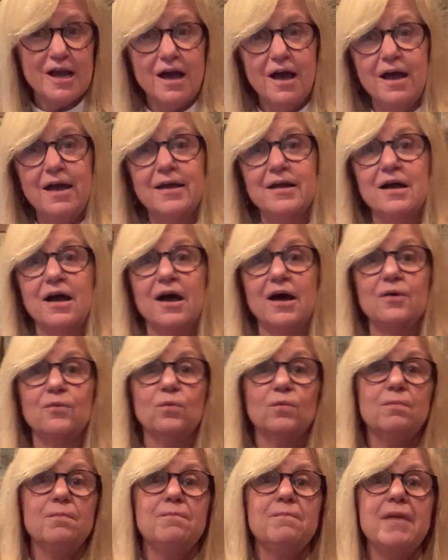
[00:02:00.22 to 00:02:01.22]
I got
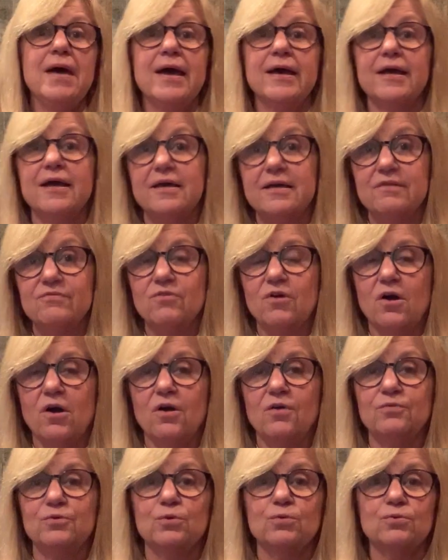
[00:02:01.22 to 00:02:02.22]
mega
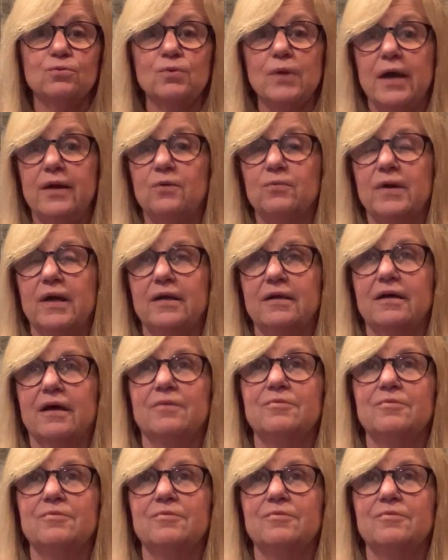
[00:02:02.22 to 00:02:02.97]
involved right away.